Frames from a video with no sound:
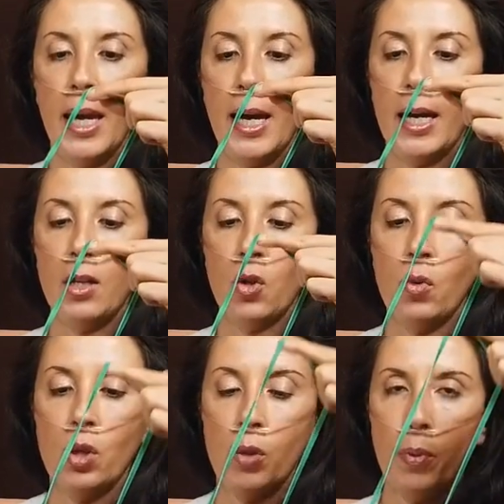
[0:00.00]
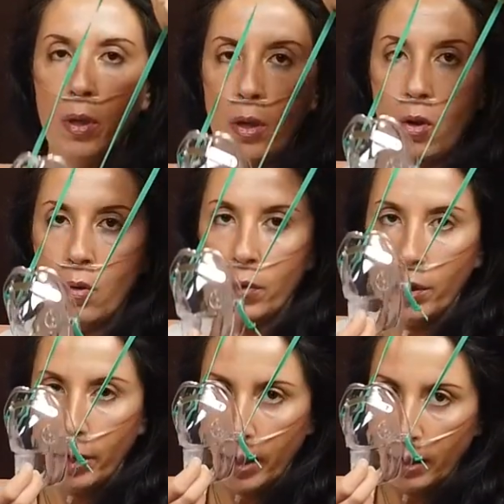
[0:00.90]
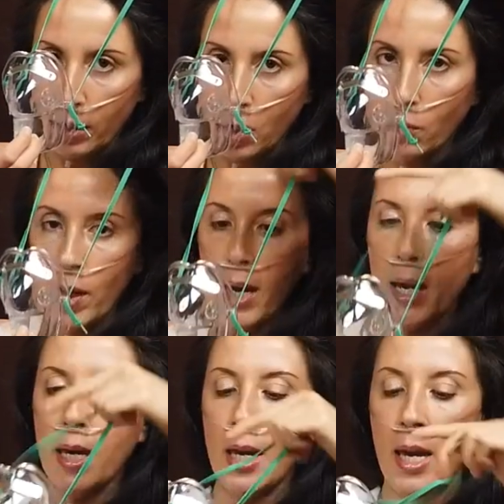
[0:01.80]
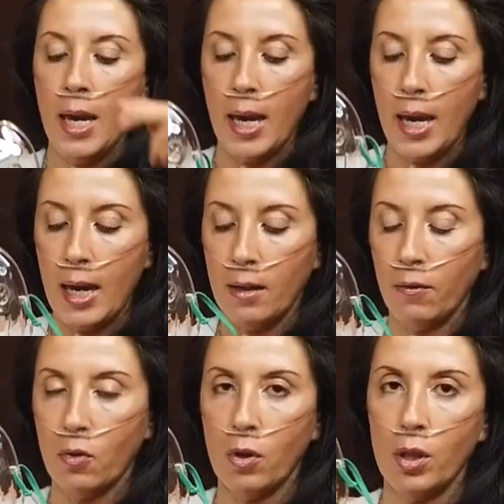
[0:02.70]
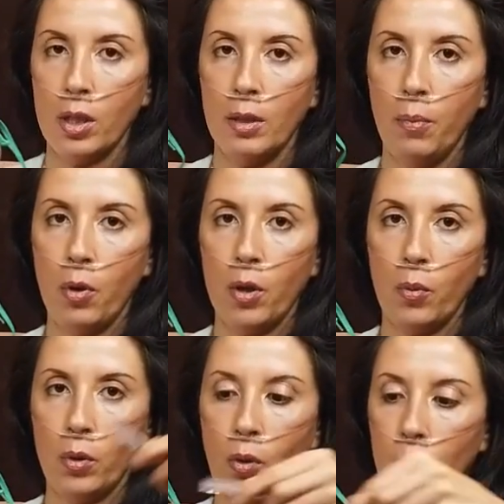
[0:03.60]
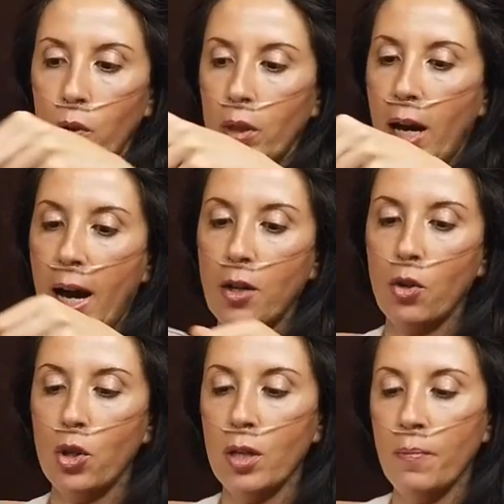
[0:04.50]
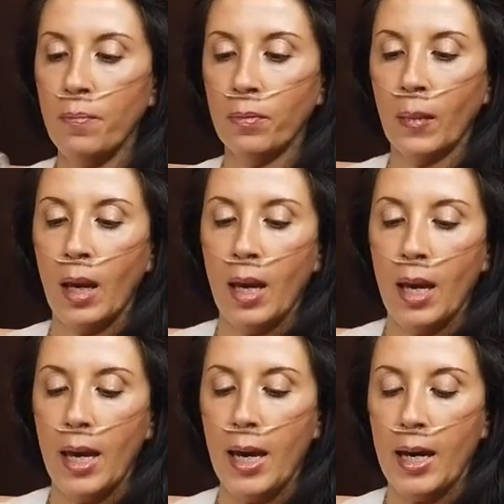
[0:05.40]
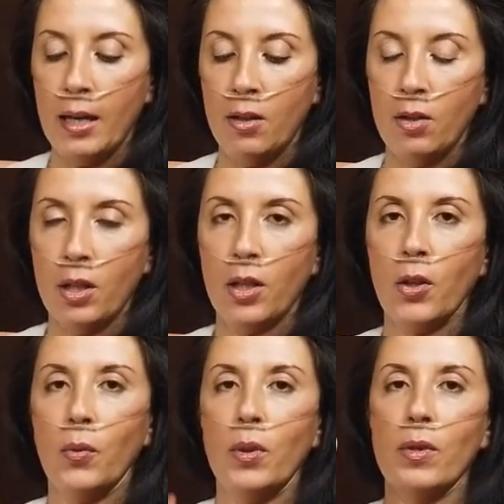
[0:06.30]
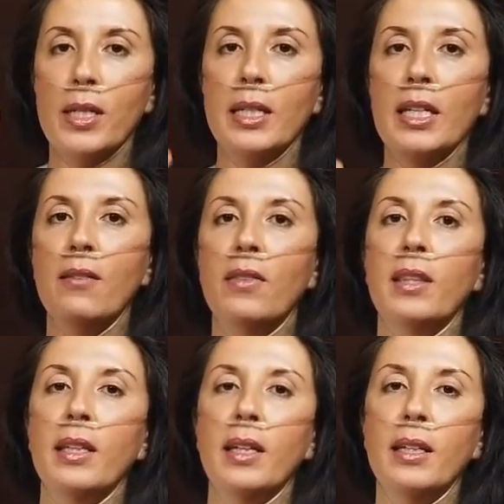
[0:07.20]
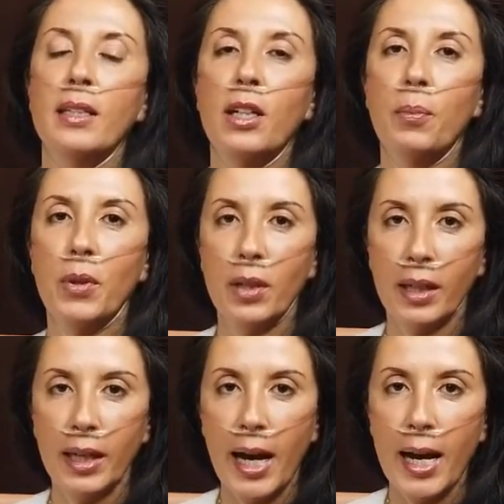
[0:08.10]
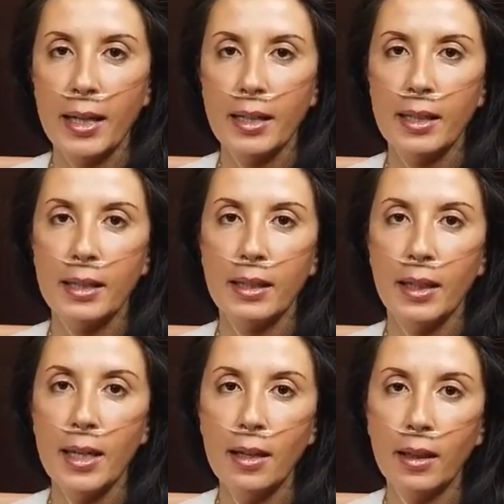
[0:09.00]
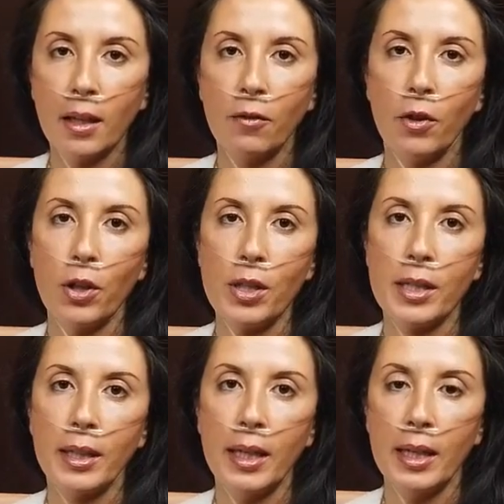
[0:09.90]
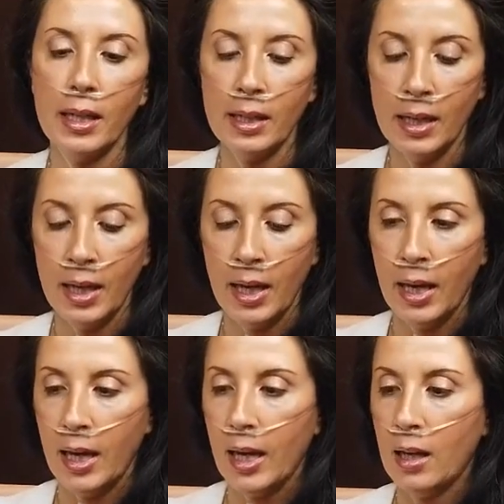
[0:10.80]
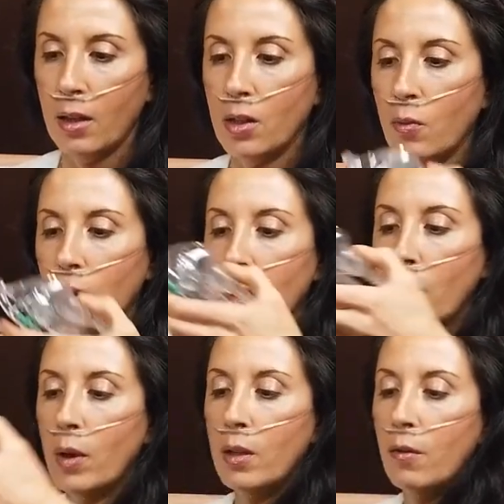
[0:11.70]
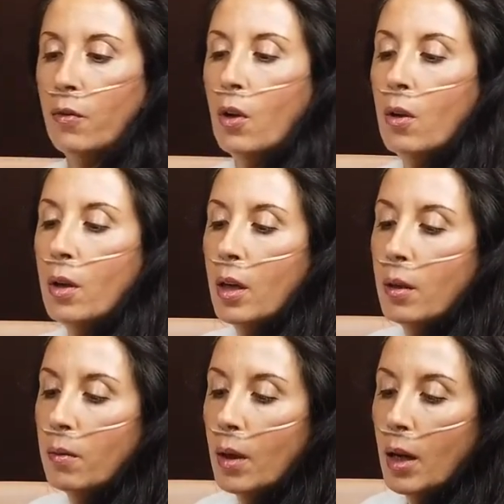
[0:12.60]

and you would just put it over your head this way, and of course the port would go to the hydrogen, and you would receive the therapeutic gas healing for your skin, and it's really wonderful. It